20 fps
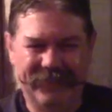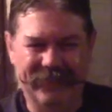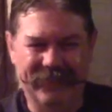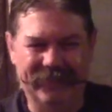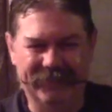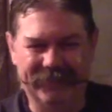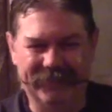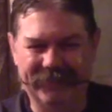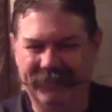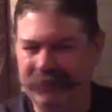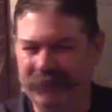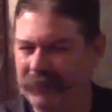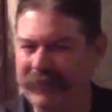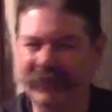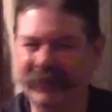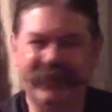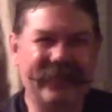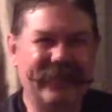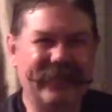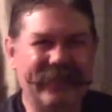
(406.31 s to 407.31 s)
And
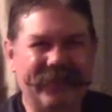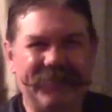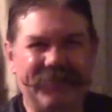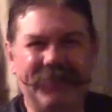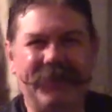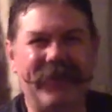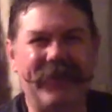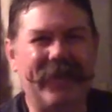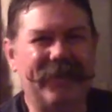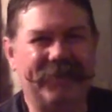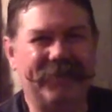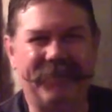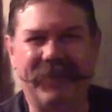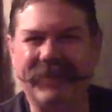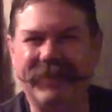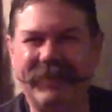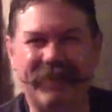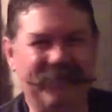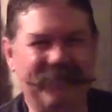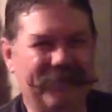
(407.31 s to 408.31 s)
weirdly enough, you can't
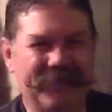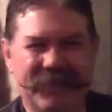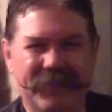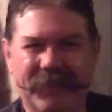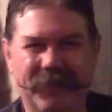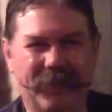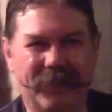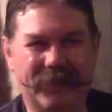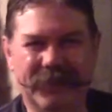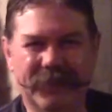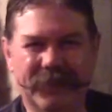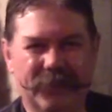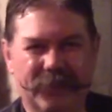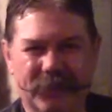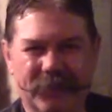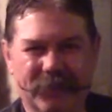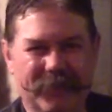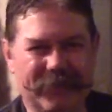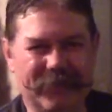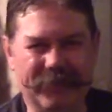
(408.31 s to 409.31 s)
find that video on
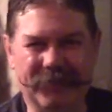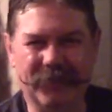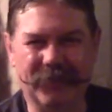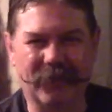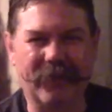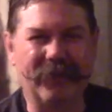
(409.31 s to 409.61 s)
YouTube anymore.